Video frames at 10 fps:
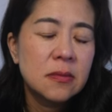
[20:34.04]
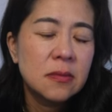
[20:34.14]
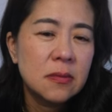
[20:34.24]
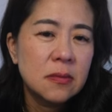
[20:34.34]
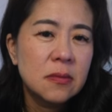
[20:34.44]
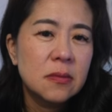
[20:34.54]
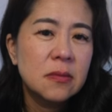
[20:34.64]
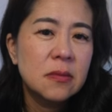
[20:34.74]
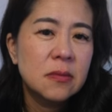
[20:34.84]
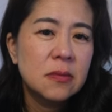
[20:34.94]

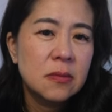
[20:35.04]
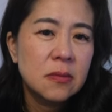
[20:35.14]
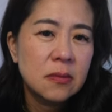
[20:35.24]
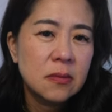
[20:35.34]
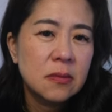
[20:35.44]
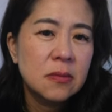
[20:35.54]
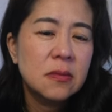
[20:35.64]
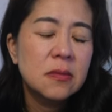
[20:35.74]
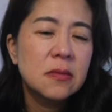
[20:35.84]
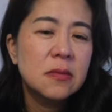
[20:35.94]

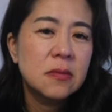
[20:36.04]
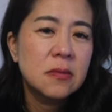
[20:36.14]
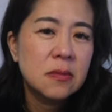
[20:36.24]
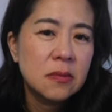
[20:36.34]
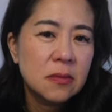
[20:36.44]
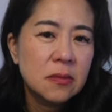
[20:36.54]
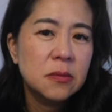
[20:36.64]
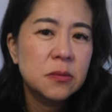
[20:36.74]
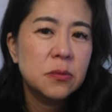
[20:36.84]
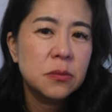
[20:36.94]

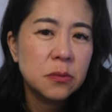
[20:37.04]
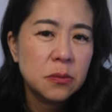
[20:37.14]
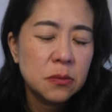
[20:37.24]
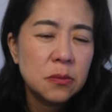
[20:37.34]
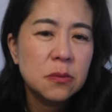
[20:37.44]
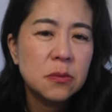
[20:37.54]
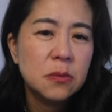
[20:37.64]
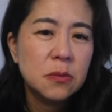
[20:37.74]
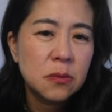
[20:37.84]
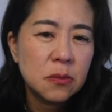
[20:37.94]

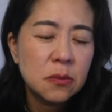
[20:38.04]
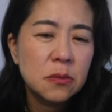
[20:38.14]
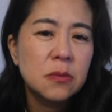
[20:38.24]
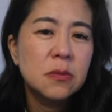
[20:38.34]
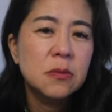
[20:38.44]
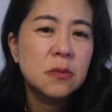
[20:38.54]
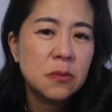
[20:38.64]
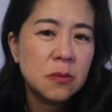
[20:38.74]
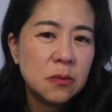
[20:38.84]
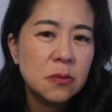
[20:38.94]

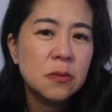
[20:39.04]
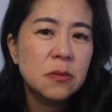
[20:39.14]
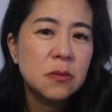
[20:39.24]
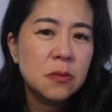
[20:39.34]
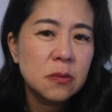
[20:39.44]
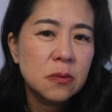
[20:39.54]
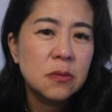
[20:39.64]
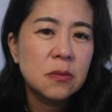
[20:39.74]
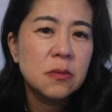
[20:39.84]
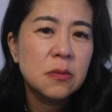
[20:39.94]

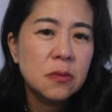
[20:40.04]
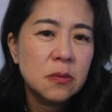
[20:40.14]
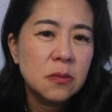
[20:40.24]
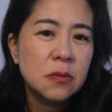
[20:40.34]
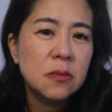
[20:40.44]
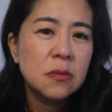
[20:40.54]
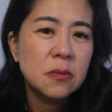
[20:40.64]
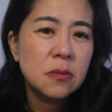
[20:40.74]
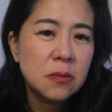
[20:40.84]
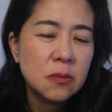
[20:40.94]

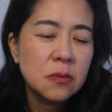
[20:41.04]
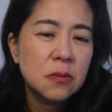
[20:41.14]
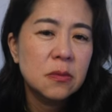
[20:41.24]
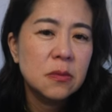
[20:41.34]
(not speaking)